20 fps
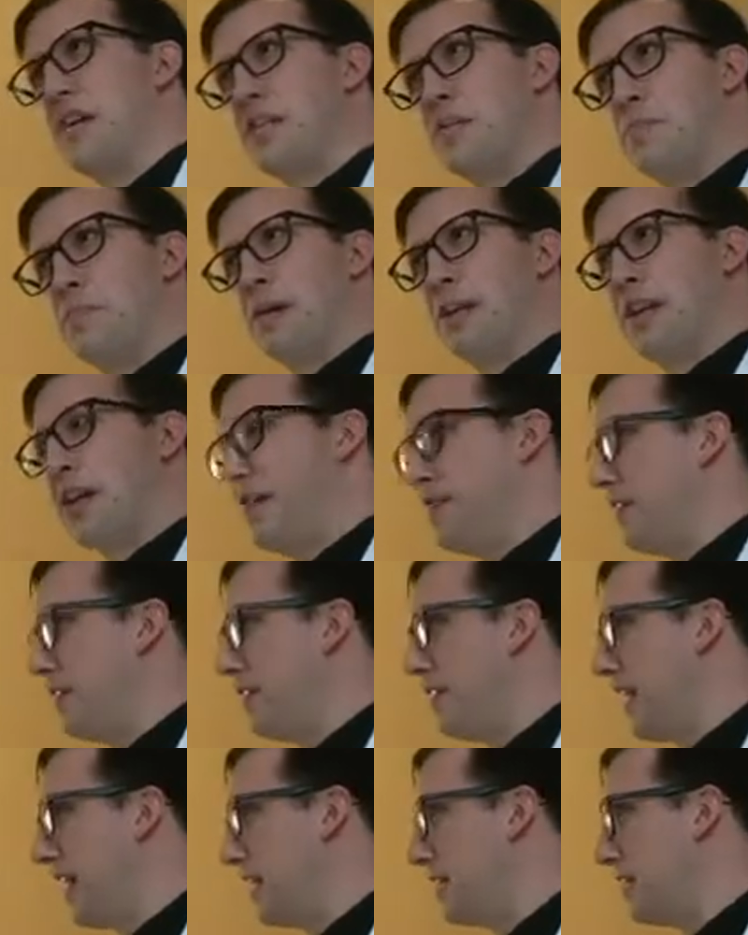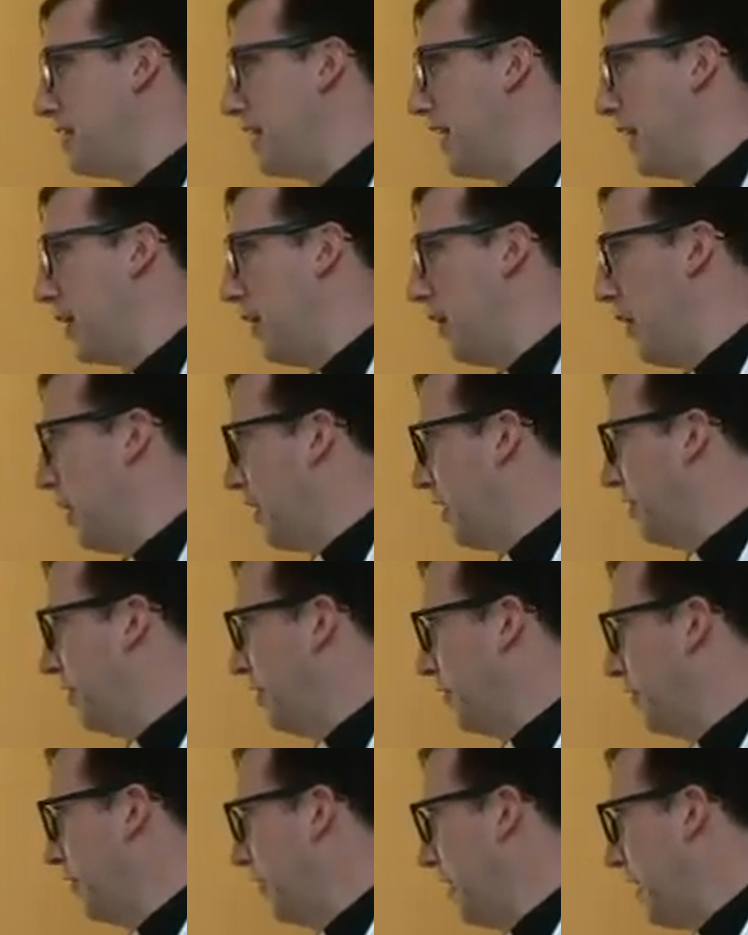as beloved as they
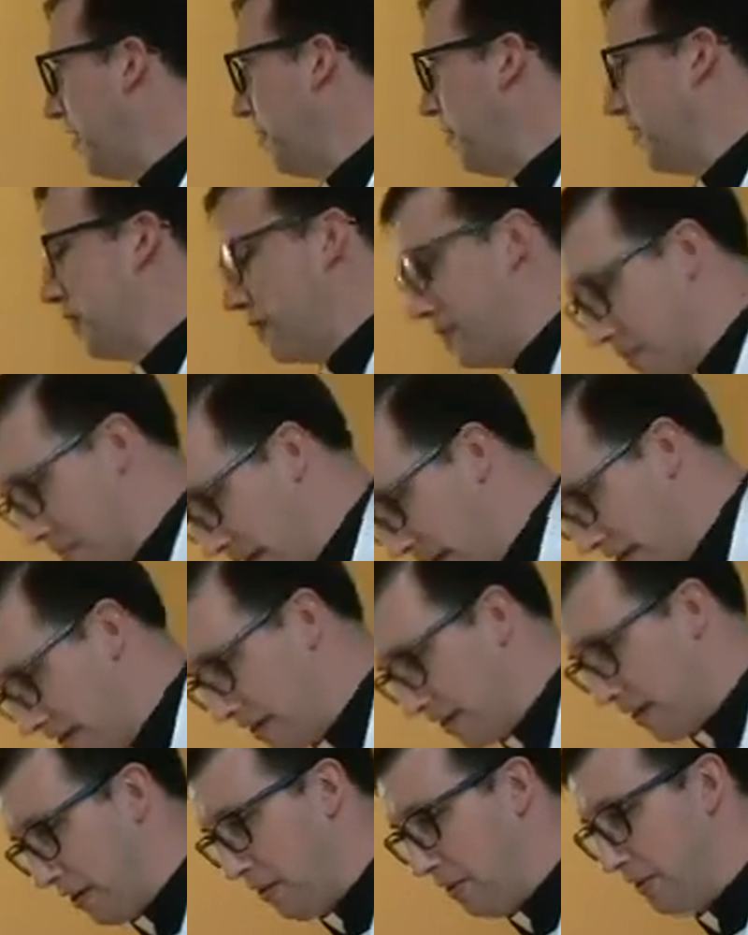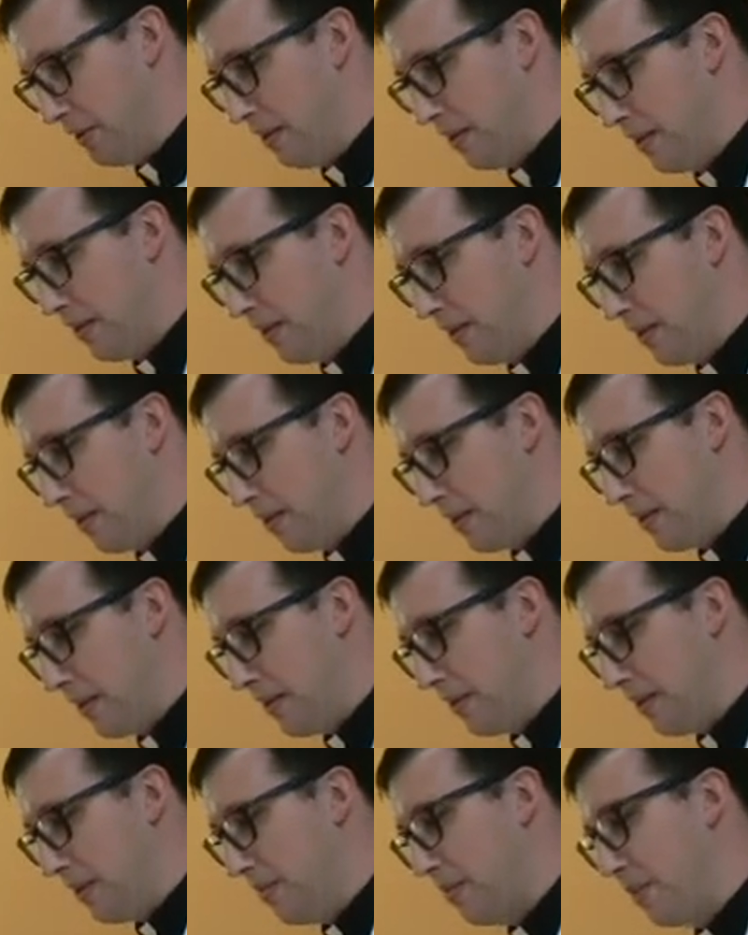are, even for myself,
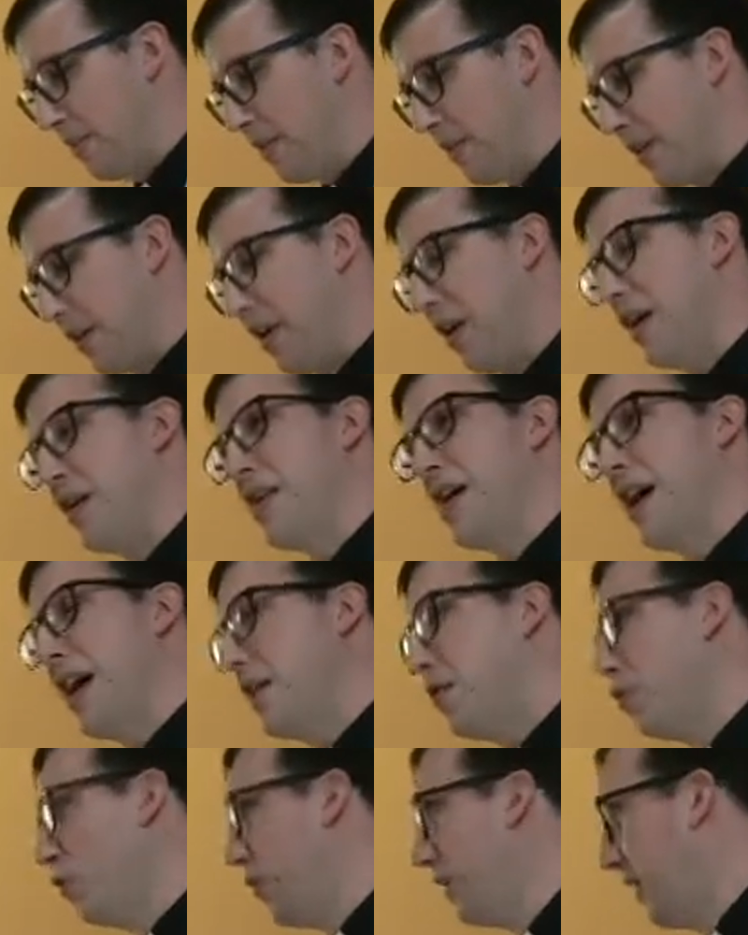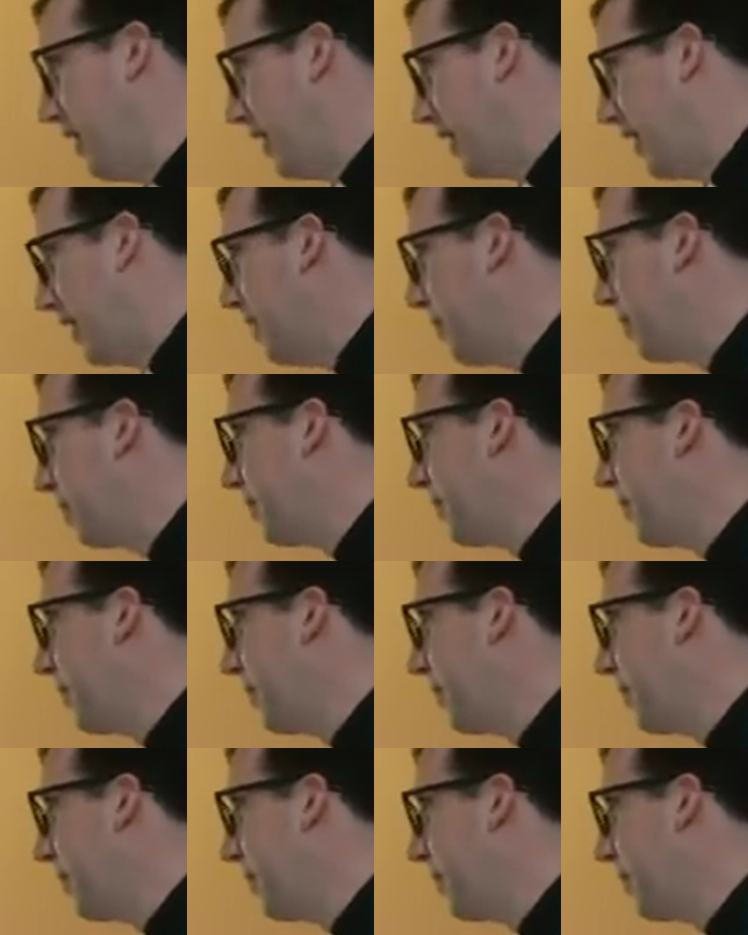are not really